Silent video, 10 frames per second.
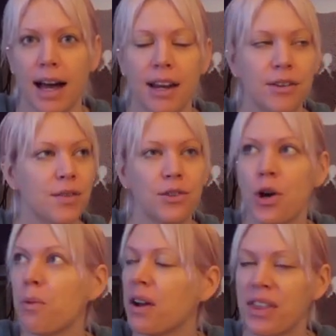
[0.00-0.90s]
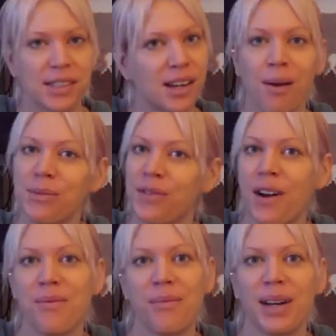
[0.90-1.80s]
I don't even know where this comes
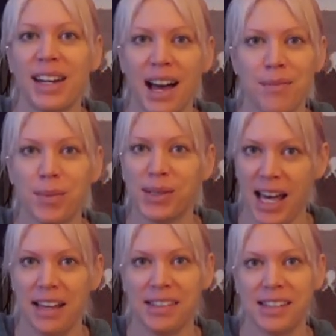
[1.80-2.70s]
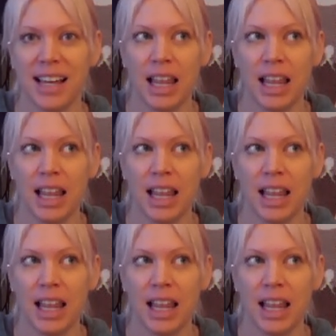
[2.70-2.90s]
from, but I'm obsessed.